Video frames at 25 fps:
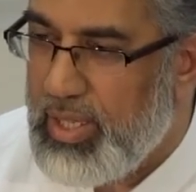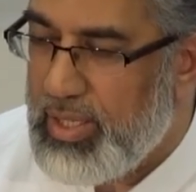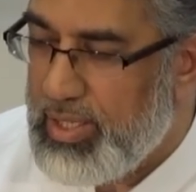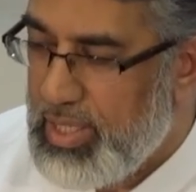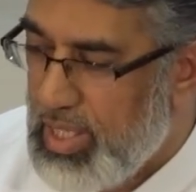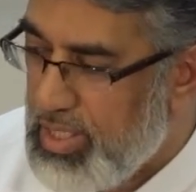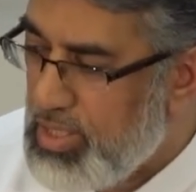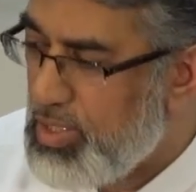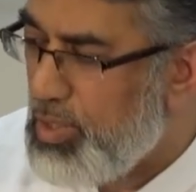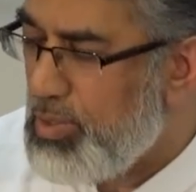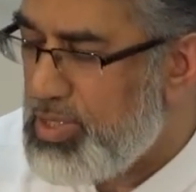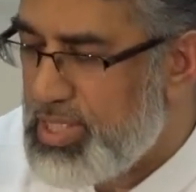
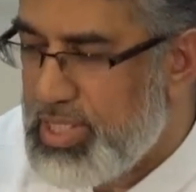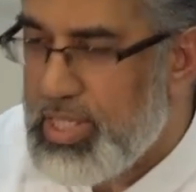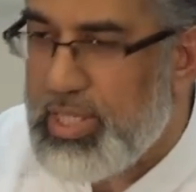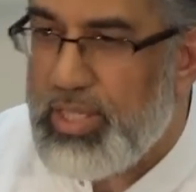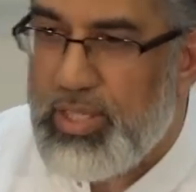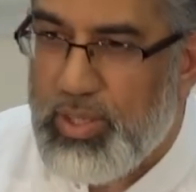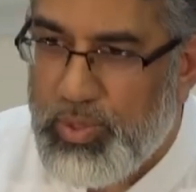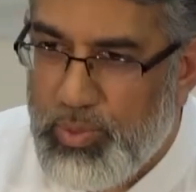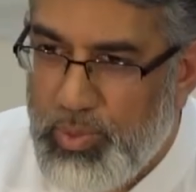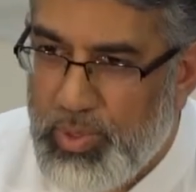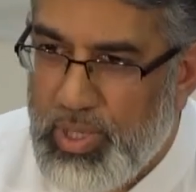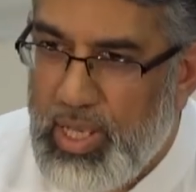then you'll see
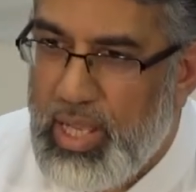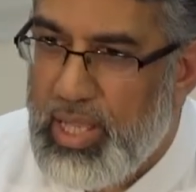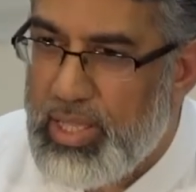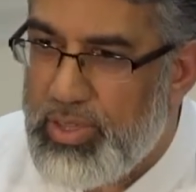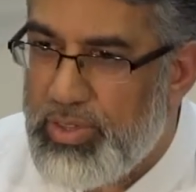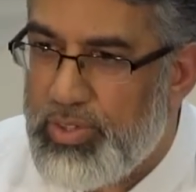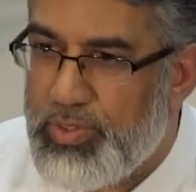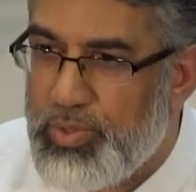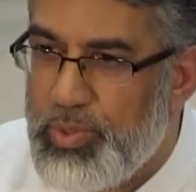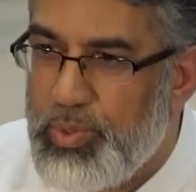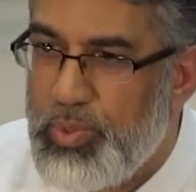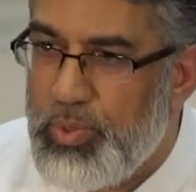the
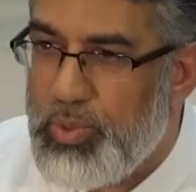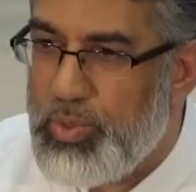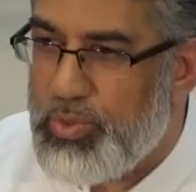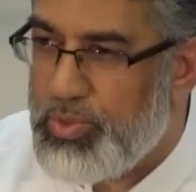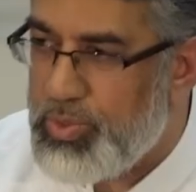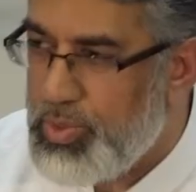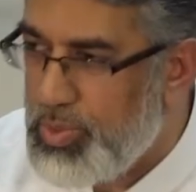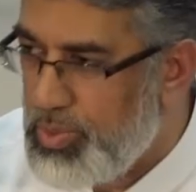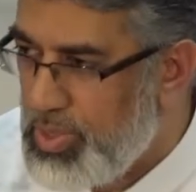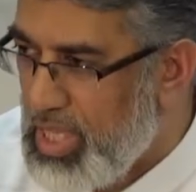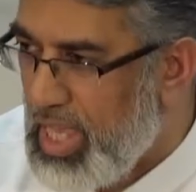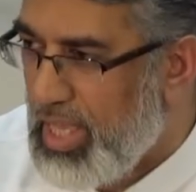Quran
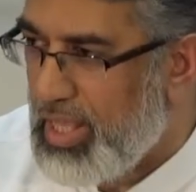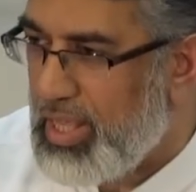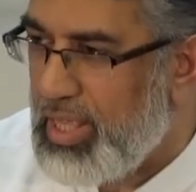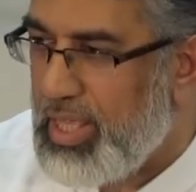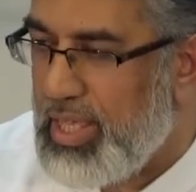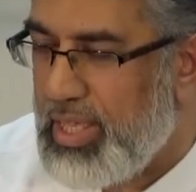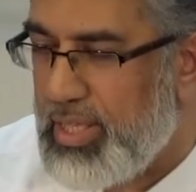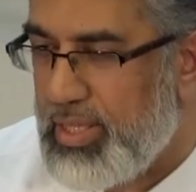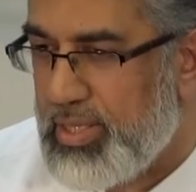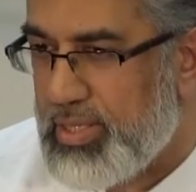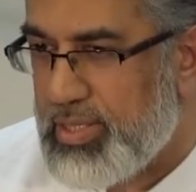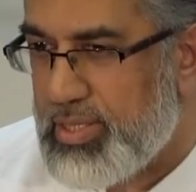through that
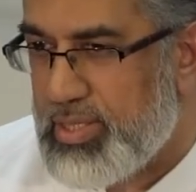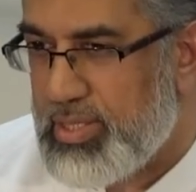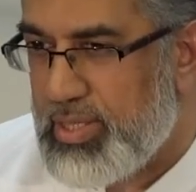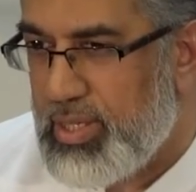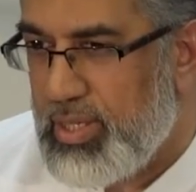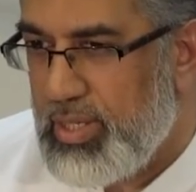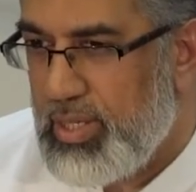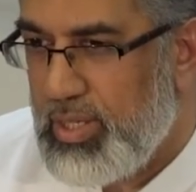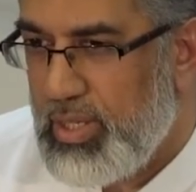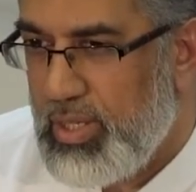lens.